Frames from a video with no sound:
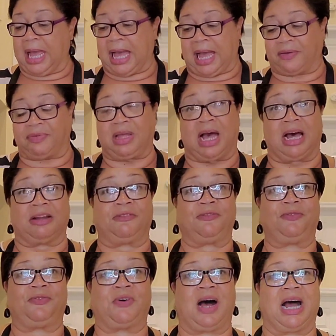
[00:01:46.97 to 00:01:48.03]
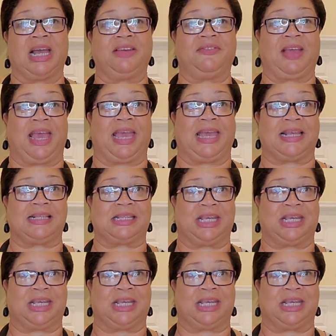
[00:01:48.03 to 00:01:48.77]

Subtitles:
I've got 5 eggs